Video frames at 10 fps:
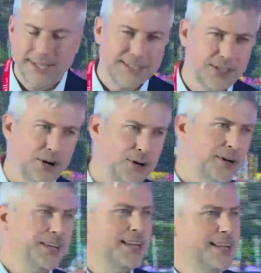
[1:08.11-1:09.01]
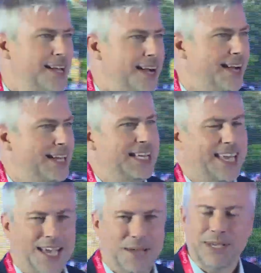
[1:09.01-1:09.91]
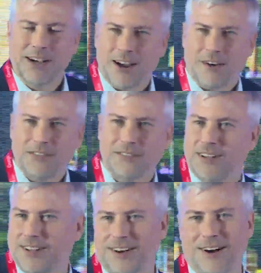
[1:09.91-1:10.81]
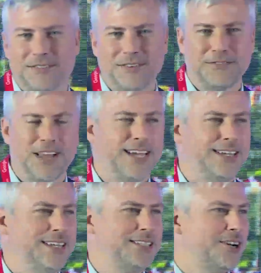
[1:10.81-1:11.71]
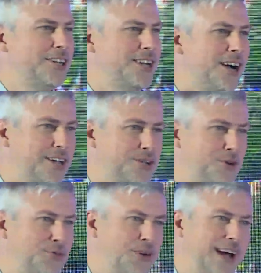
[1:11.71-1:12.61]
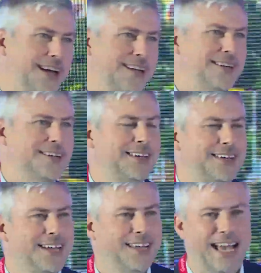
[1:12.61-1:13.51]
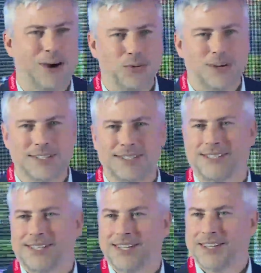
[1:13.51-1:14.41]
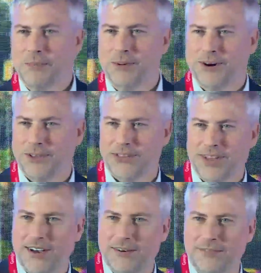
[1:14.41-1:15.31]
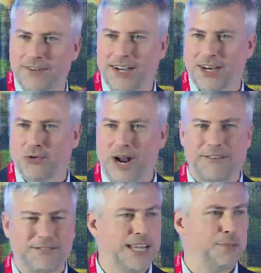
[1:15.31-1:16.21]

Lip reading: So he got off the flight, he started talking to a friend, and that was the birth of graph data